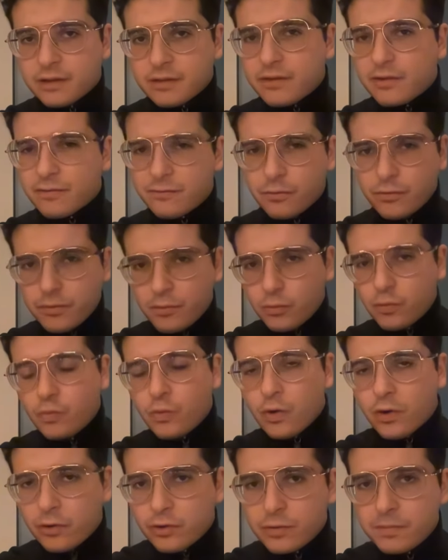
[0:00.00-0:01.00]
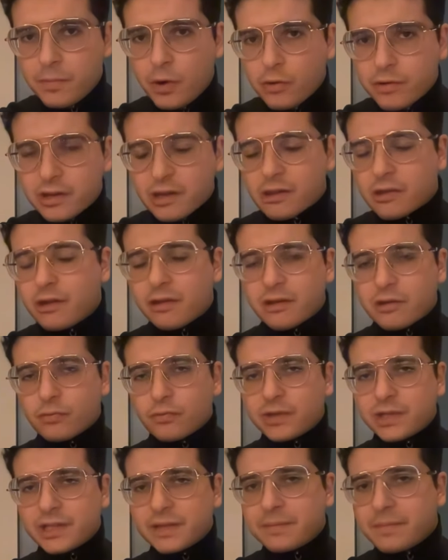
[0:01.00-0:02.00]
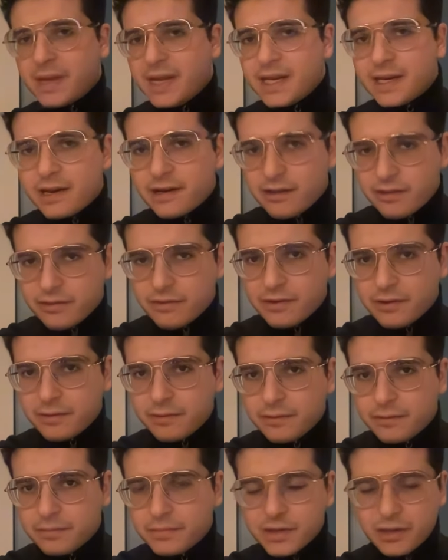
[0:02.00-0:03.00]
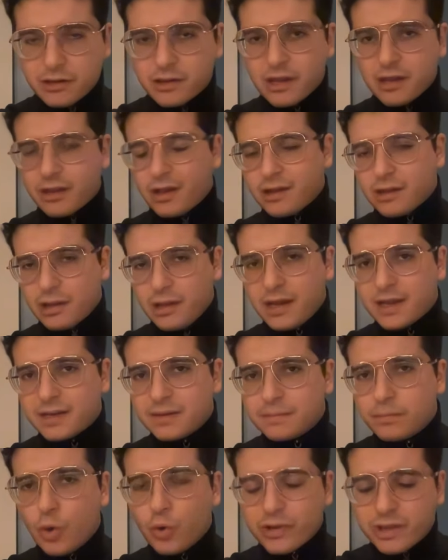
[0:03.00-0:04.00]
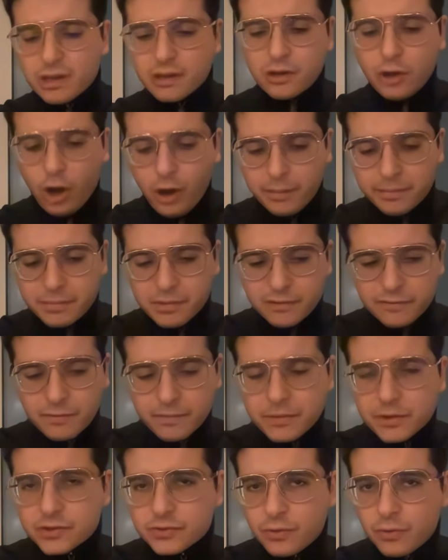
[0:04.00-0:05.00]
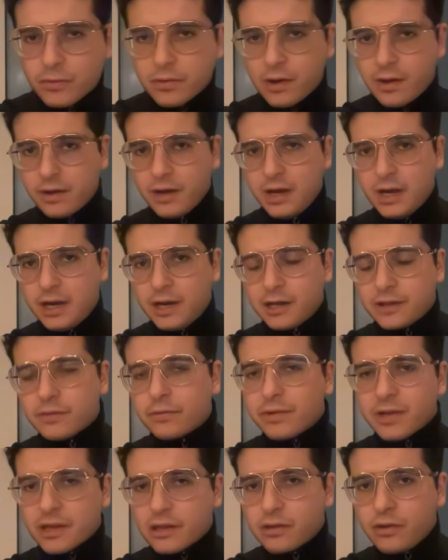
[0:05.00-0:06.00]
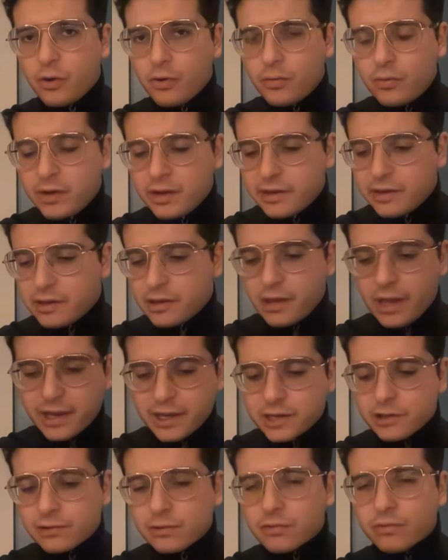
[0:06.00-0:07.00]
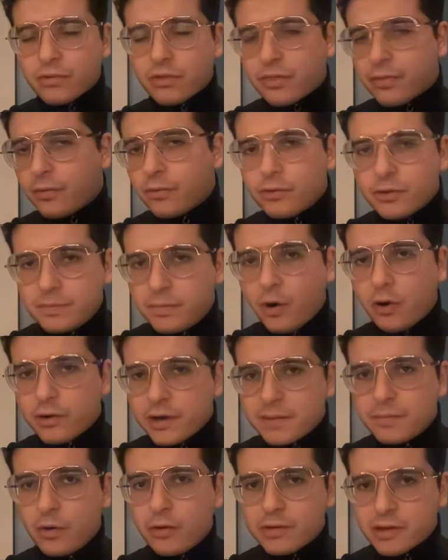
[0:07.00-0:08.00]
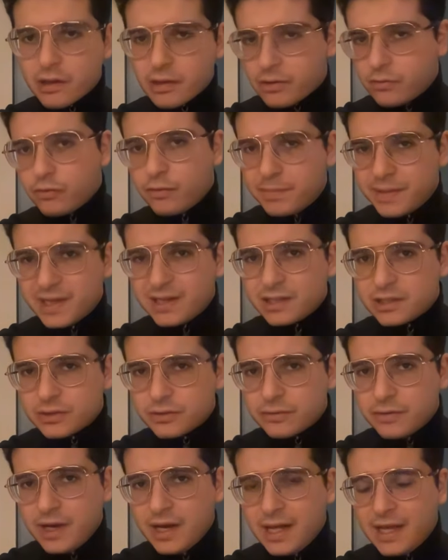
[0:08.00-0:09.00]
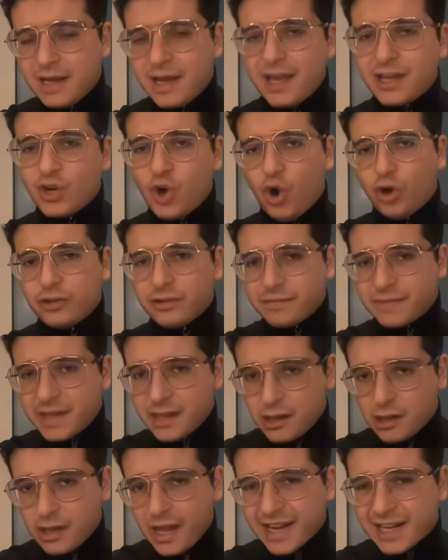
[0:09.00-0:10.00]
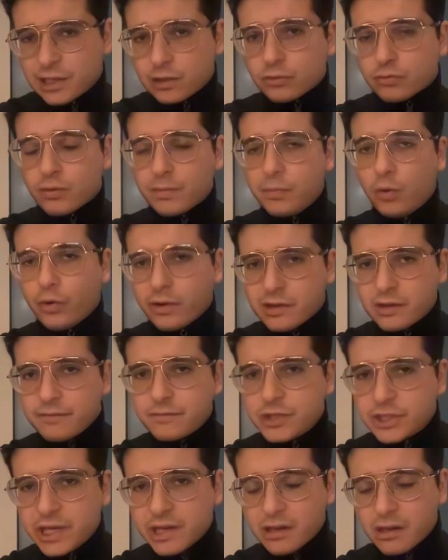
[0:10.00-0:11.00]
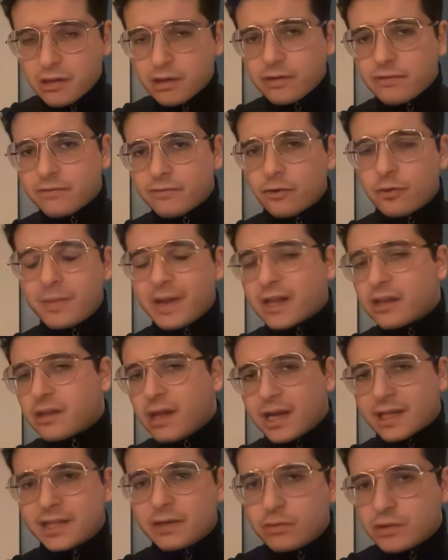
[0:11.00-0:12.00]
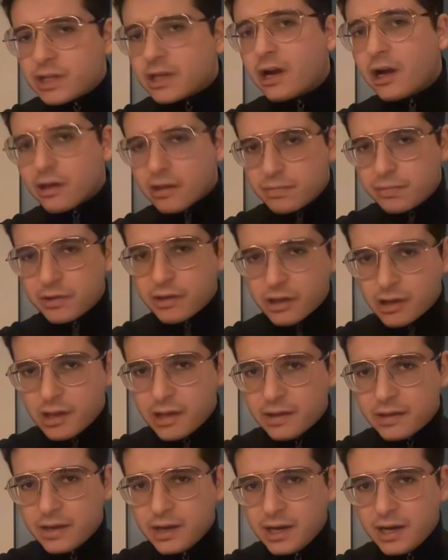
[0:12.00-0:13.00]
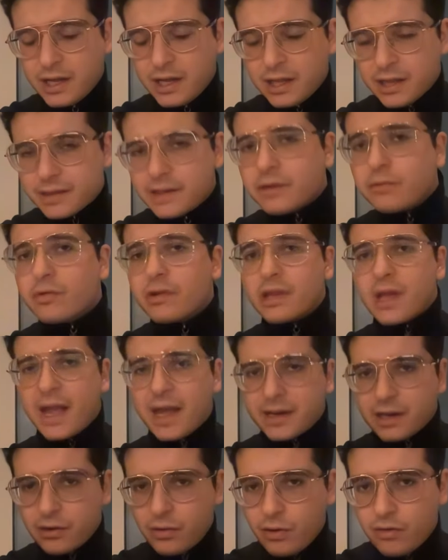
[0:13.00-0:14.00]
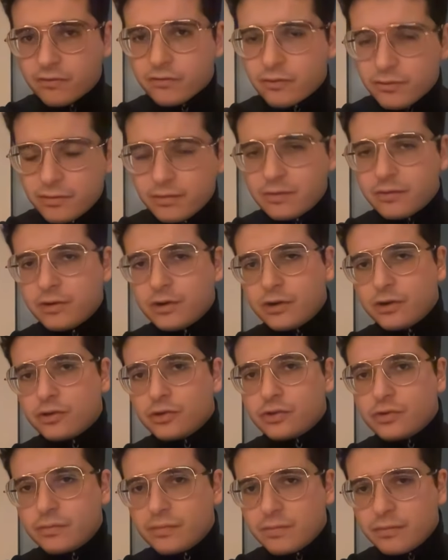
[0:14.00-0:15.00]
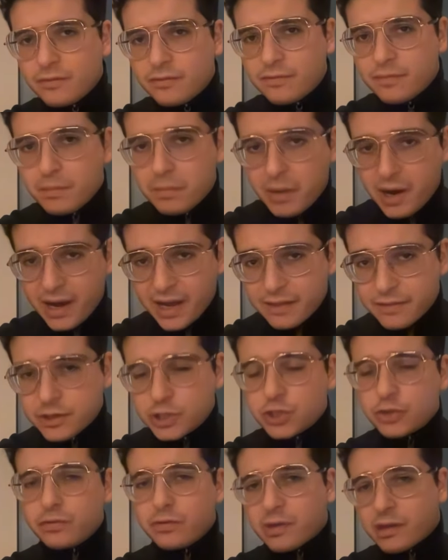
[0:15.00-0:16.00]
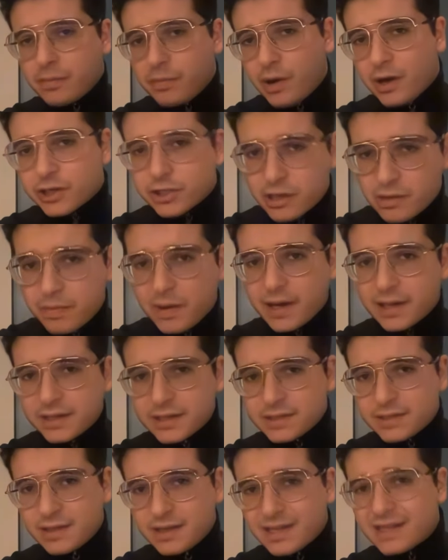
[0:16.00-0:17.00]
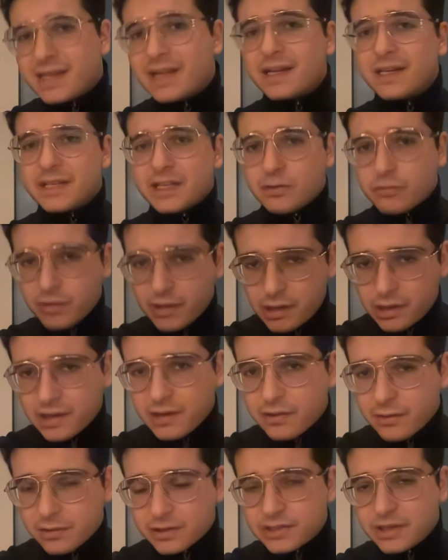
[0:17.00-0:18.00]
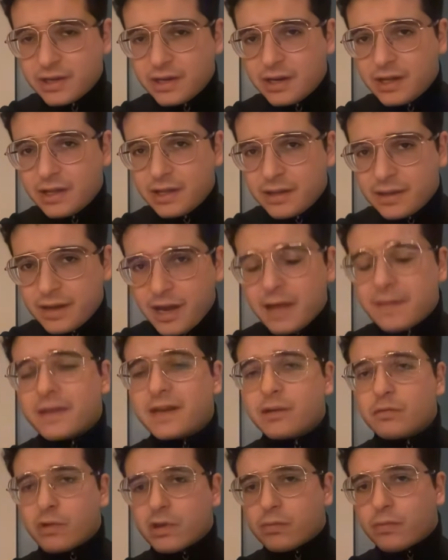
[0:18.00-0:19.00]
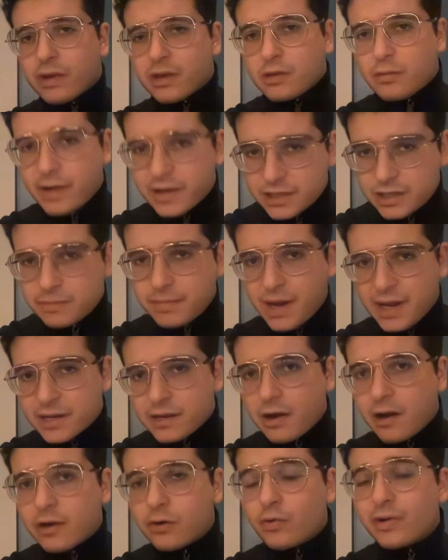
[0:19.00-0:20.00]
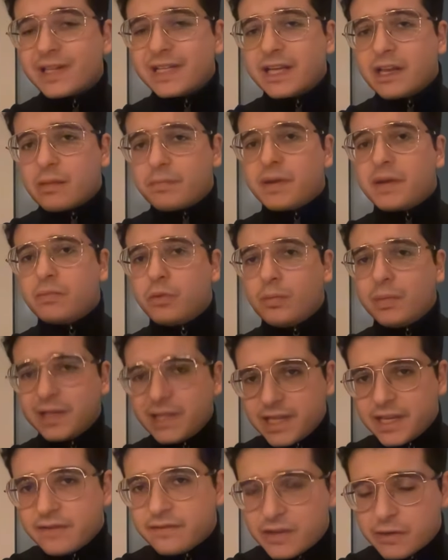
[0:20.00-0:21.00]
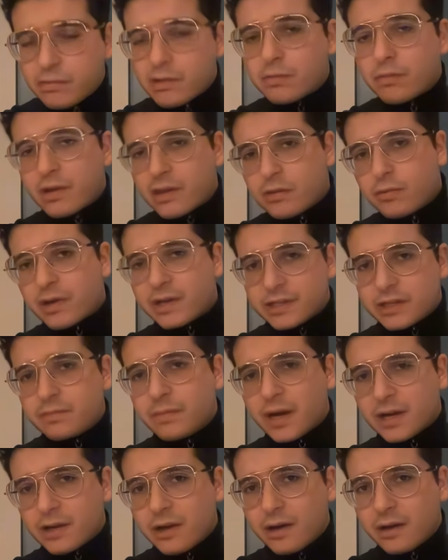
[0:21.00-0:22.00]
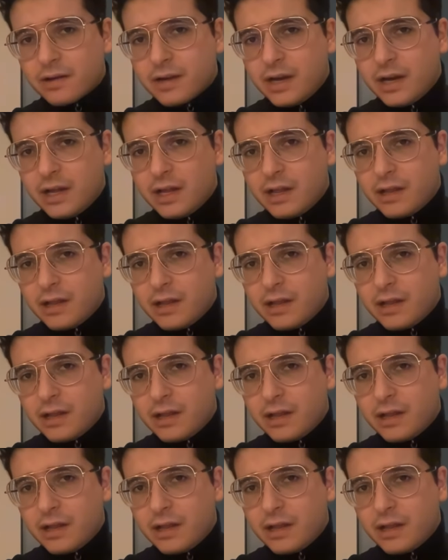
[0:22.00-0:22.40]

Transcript: Therefore, the word Moses doesn't really mean anything. Because, as I said, Moses comes from the Torah. There is no secular third party Moses to appeal to. And all of these secular reports of Jesus confirm exactly what the Gospels say that he was handed over by the Jews to Pontius Pilate, that he was killed, and that he was resurrected by God, or at least people believed he was resurrected by God.